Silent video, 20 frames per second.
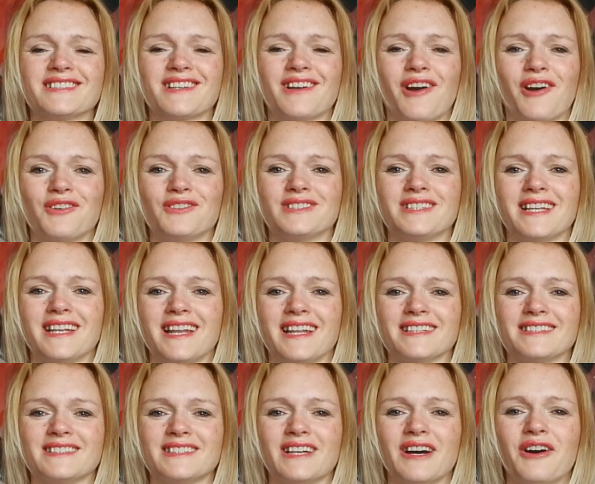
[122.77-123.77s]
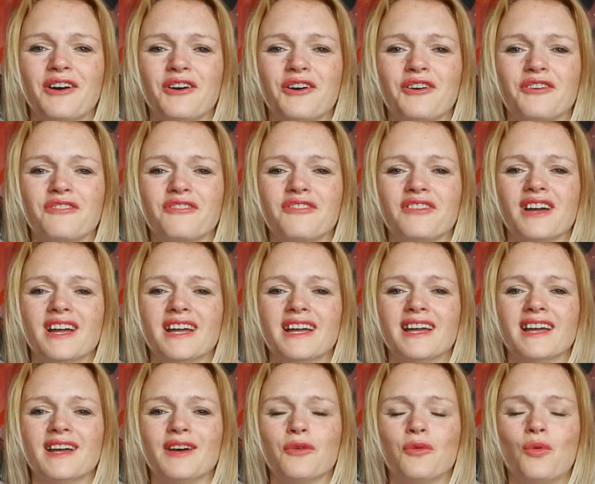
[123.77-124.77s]
coziness of
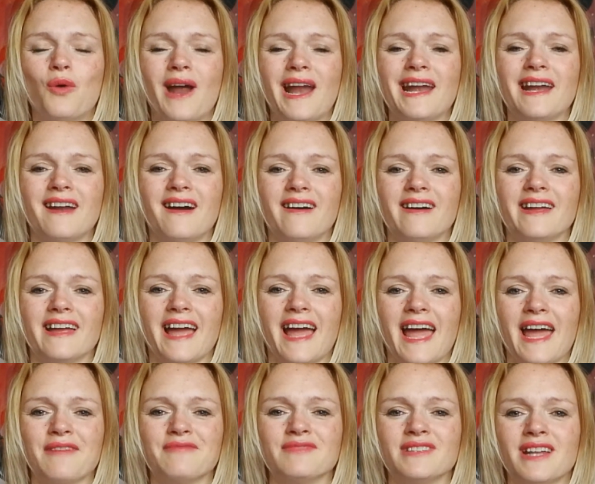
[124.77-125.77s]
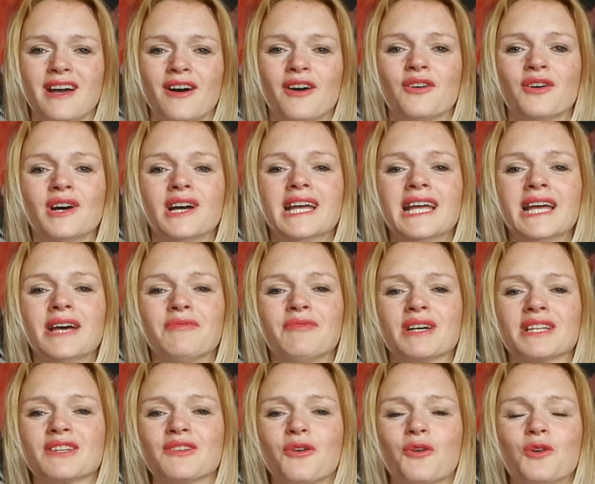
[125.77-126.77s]
where I am now,
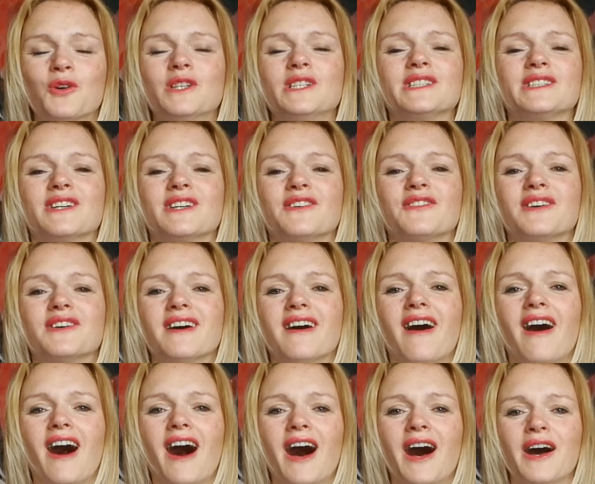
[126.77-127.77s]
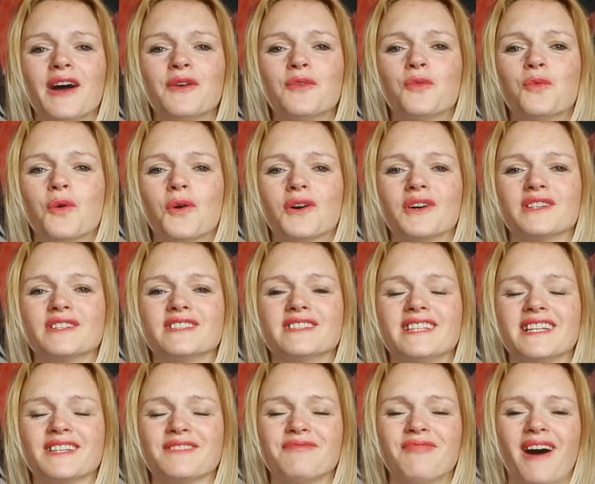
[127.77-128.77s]
but also I want
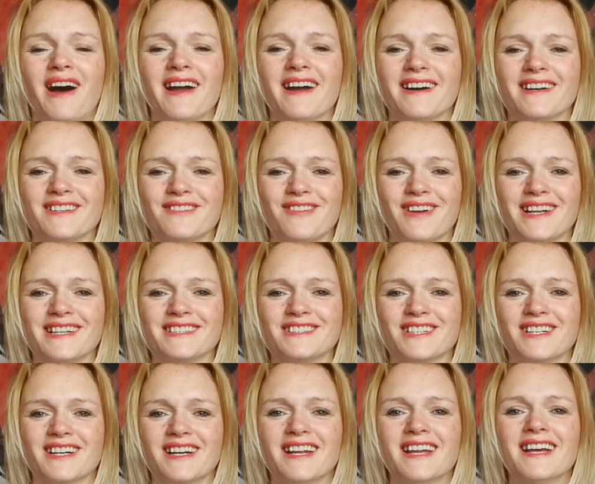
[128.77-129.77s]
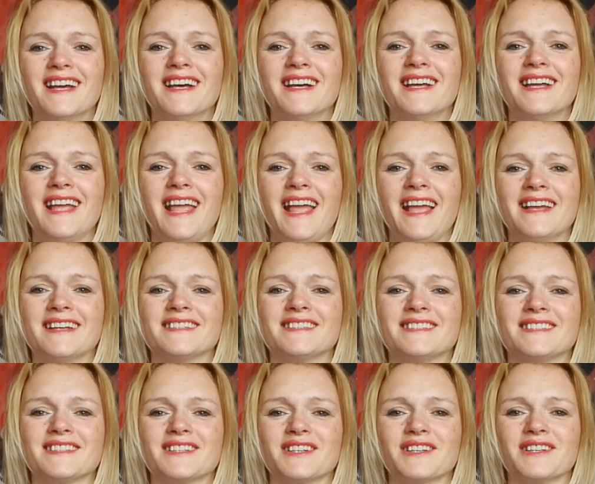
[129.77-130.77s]
that my adventure
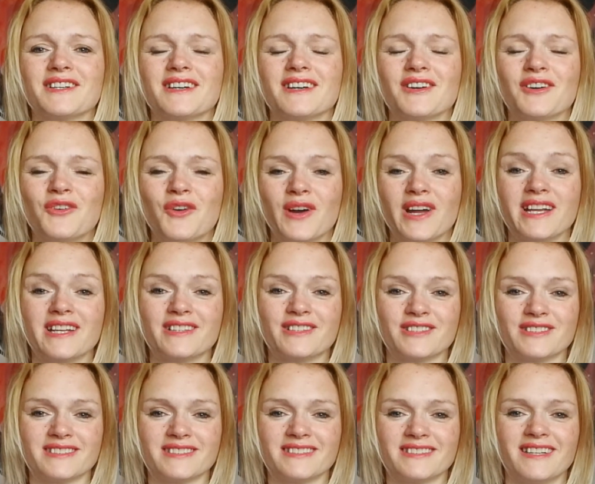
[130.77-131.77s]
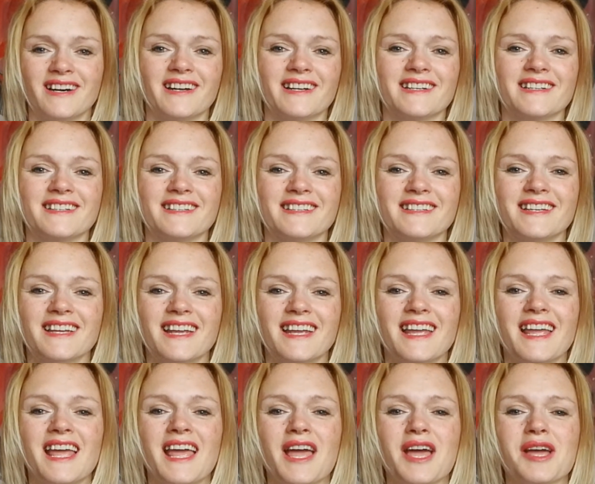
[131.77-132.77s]
is going to start.
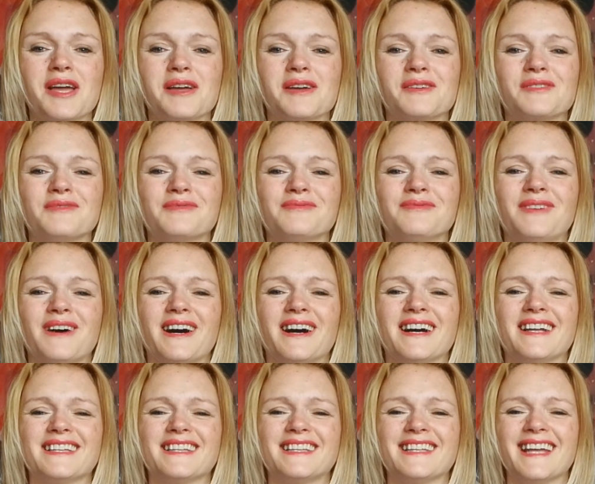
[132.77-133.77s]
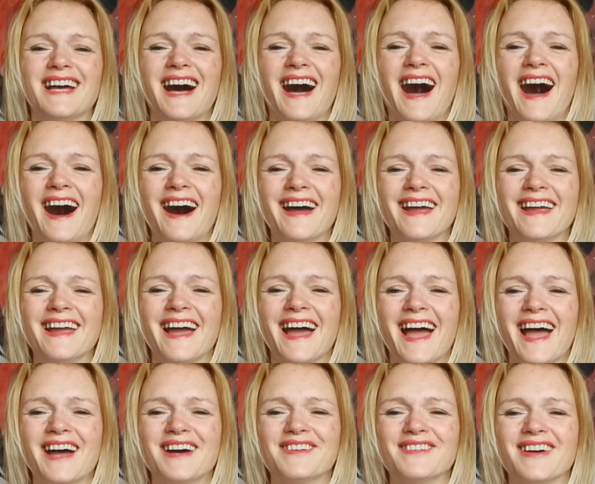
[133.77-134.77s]
But I
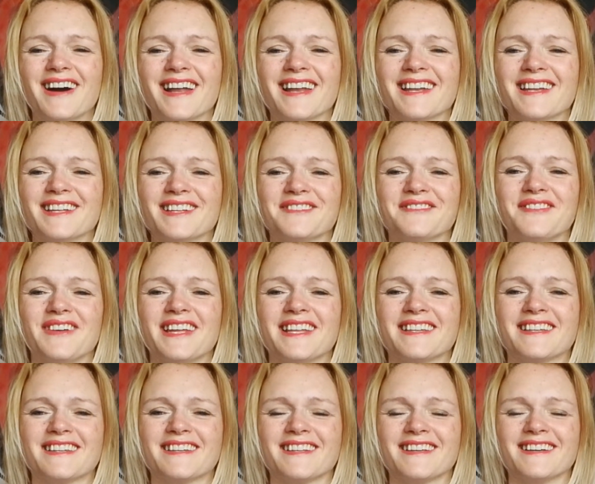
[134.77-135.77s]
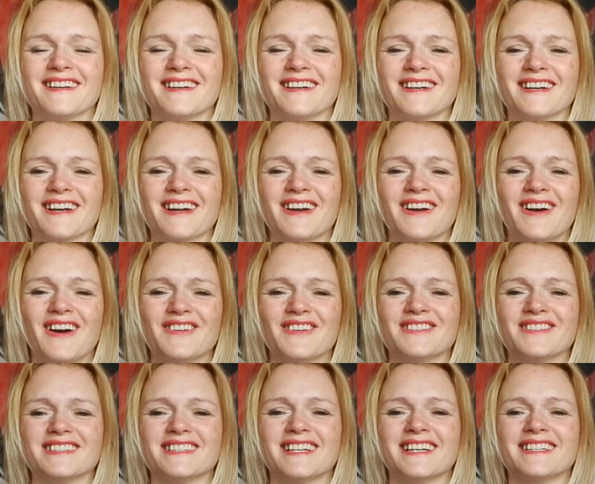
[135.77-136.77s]
am a little bit, how
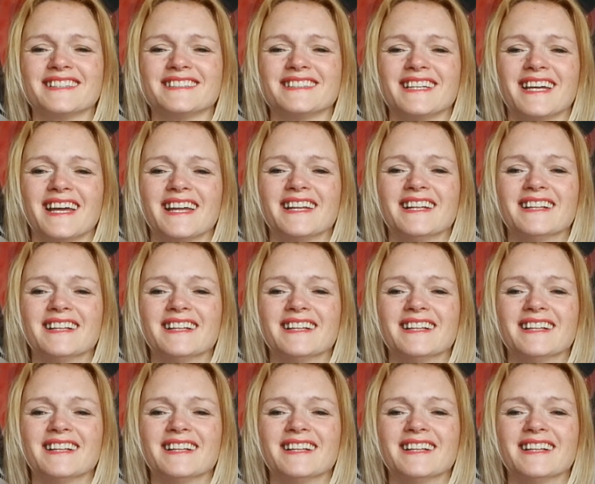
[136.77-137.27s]
could I say,